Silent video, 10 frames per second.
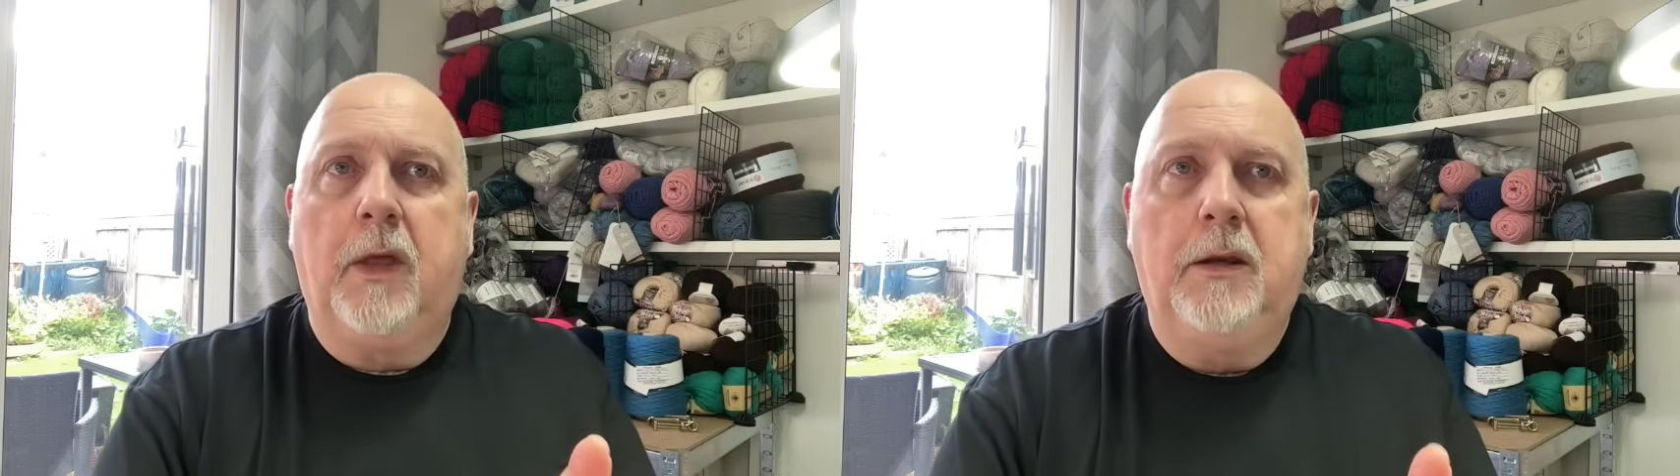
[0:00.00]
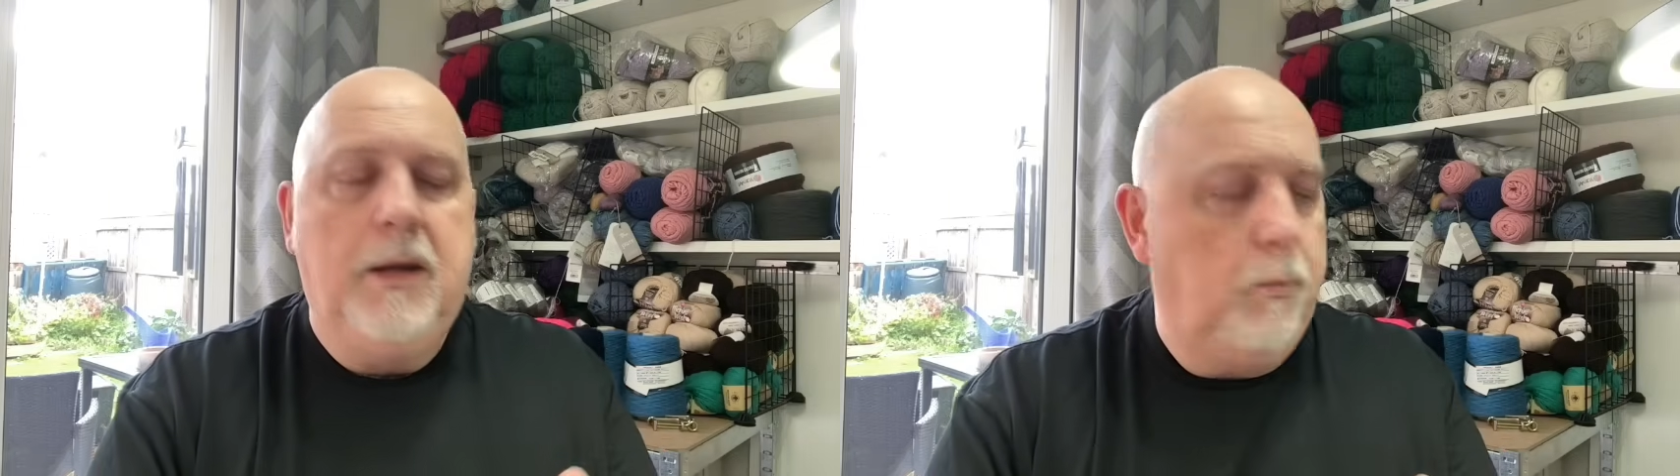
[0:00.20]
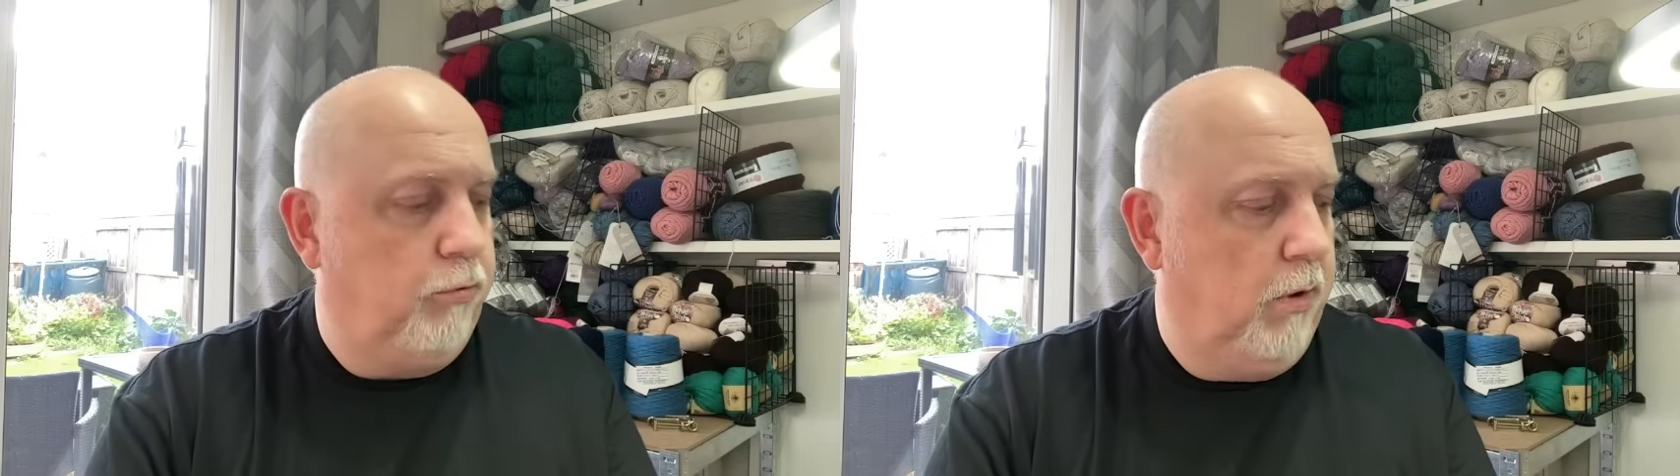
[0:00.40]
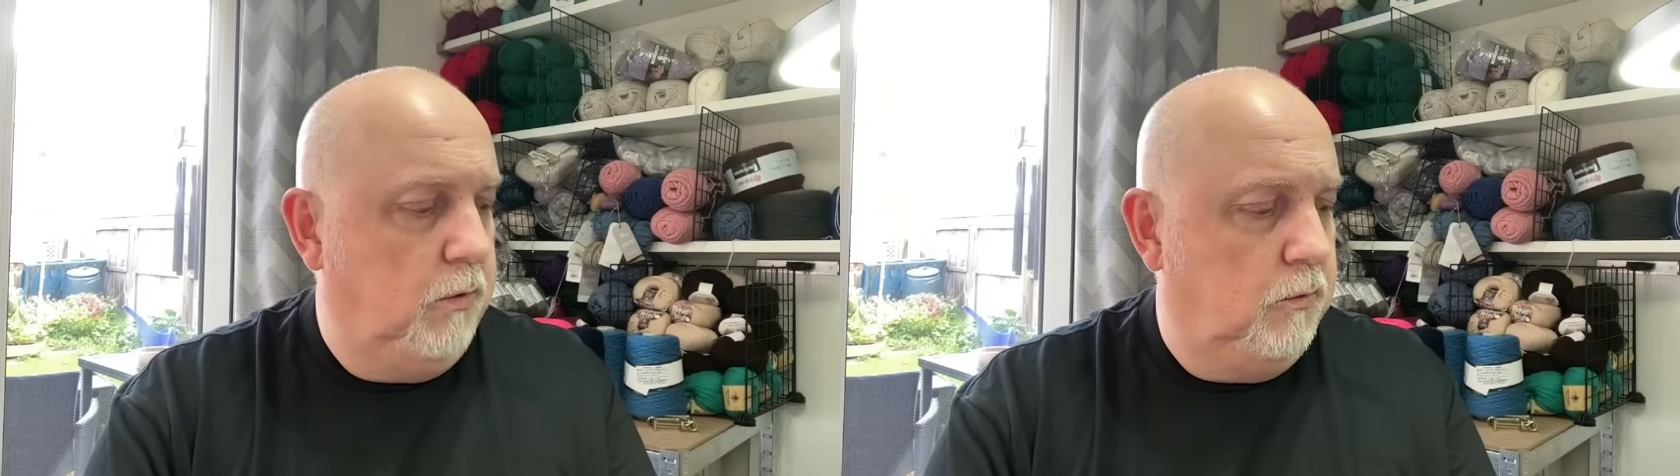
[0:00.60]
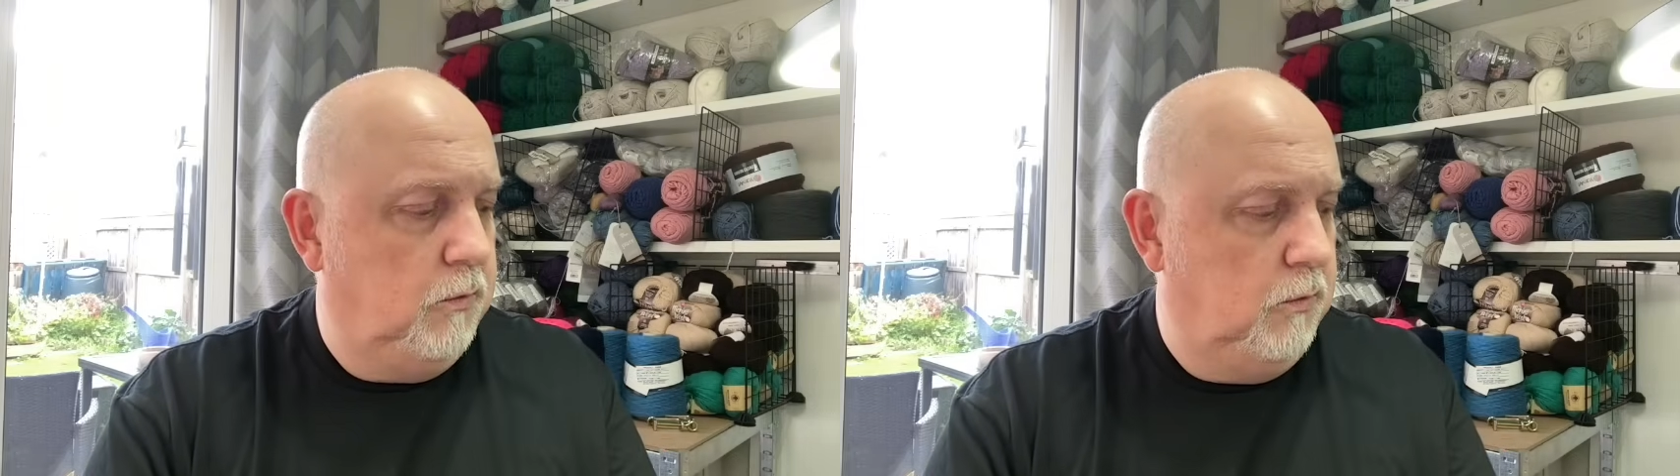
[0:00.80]
Knit
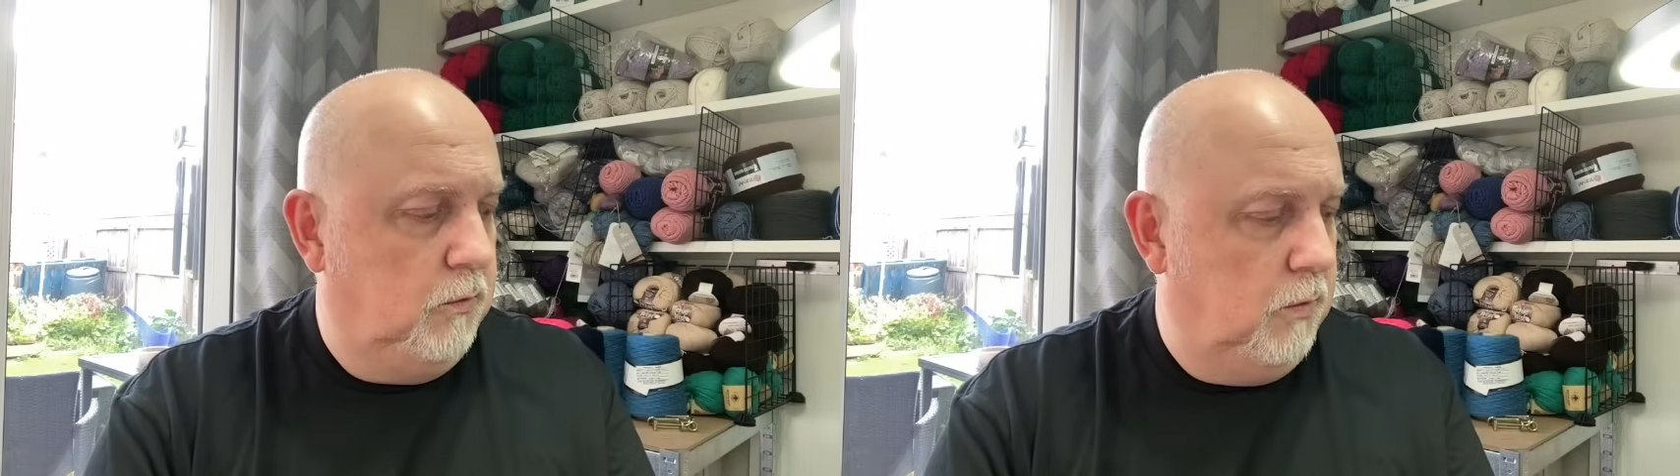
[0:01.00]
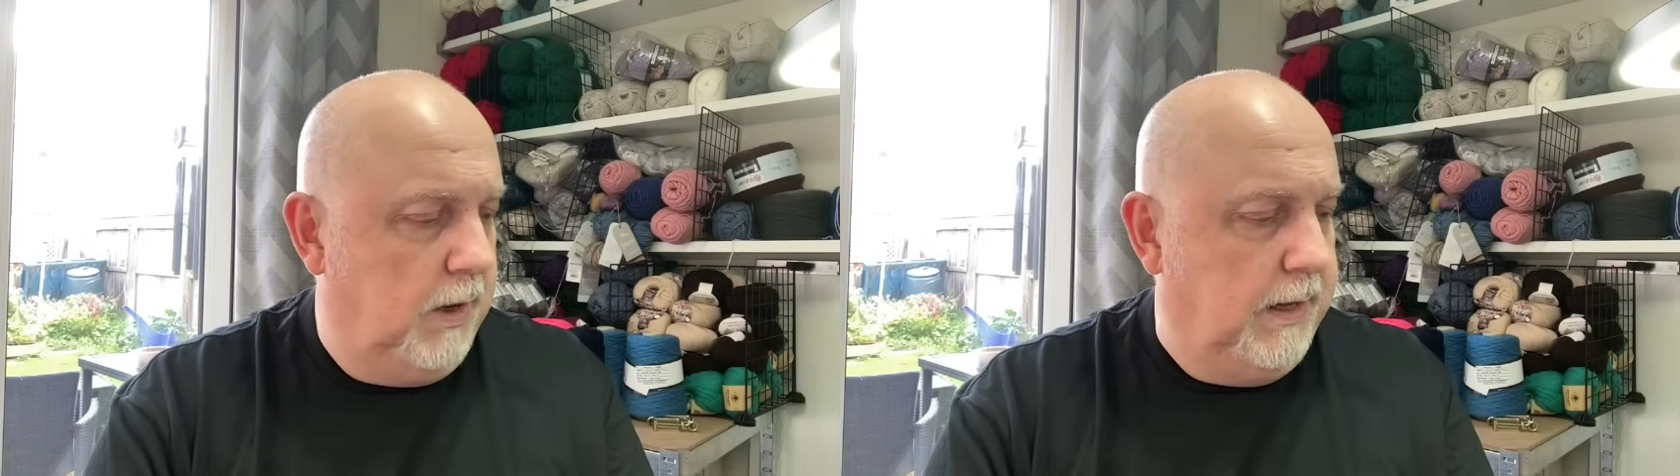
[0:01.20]
Pro do